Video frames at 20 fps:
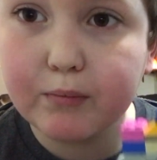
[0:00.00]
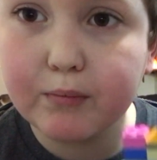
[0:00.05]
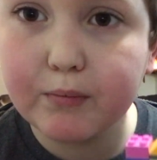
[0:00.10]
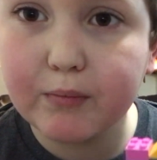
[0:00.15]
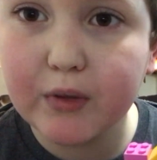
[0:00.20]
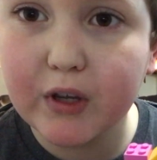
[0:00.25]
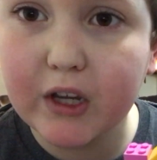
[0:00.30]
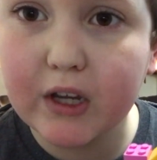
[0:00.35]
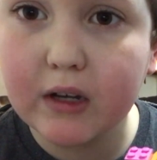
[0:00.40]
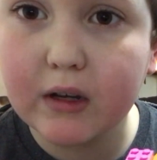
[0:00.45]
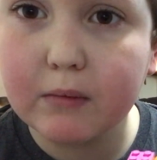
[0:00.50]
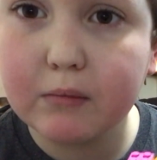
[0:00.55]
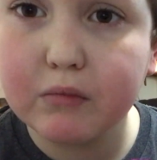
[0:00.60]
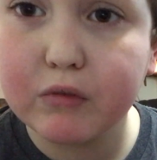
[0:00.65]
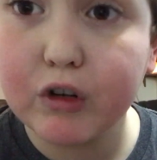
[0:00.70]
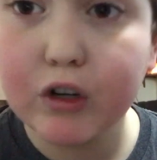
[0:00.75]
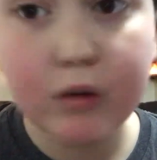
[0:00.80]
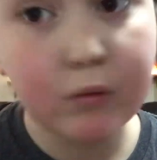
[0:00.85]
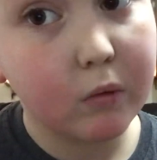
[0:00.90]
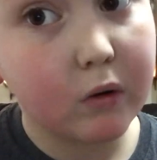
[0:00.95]
big
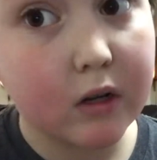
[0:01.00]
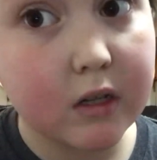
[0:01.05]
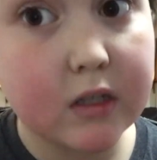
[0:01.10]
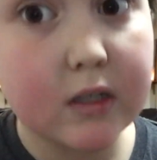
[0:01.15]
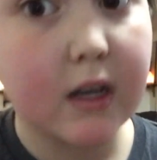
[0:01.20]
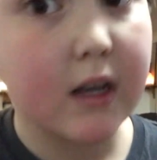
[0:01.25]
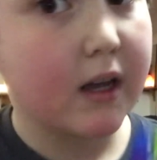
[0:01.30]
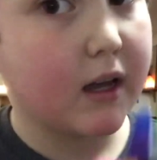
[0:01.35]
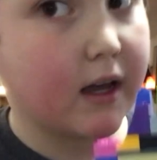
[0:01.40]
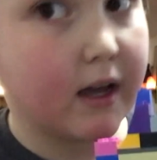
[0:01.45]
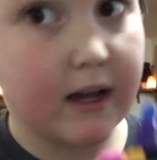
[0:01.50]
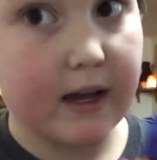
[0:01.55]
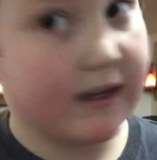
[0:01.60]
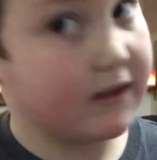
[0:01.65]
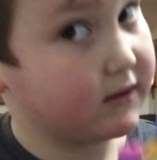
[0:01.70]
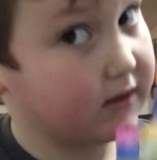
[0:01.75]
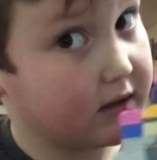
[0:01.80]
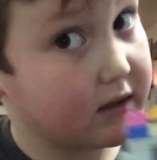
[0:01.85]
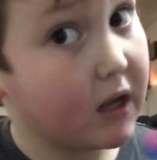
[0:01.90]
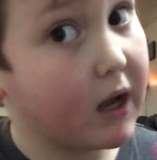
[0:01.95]
blue ones
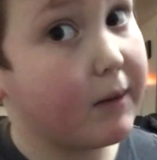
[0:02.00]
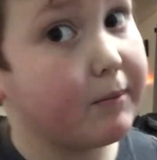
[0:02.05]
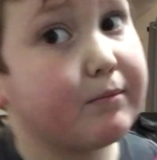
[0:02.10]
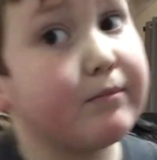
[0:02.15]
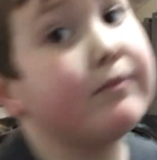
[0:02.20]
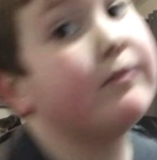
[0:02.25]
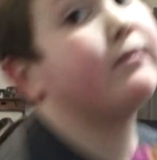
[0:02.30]
at the top.